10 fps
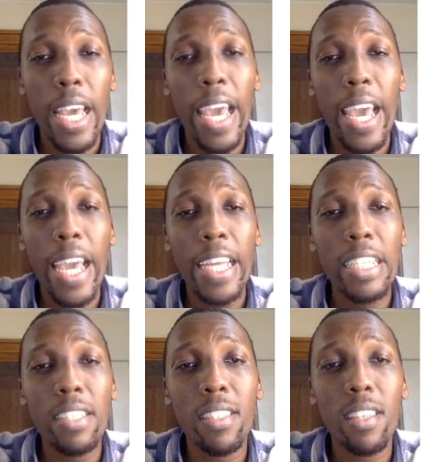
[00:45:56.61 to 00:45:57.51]

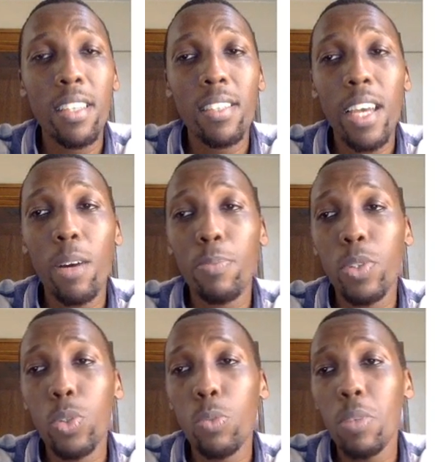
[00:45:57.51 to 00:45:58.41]
And this
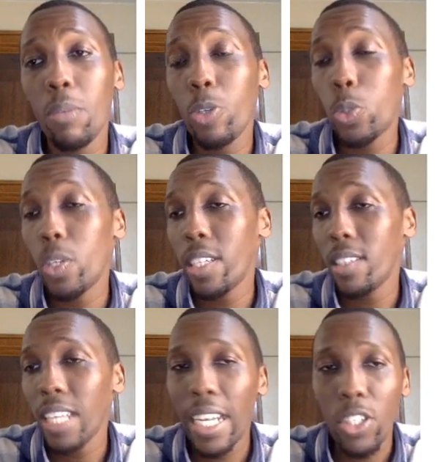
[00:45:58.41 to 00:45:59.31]
helps you to be able to
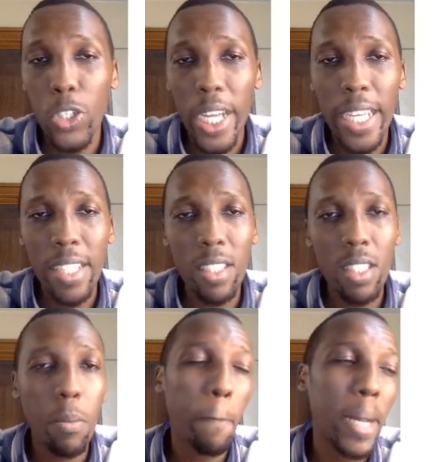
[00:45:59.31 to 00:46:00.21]
understand trends,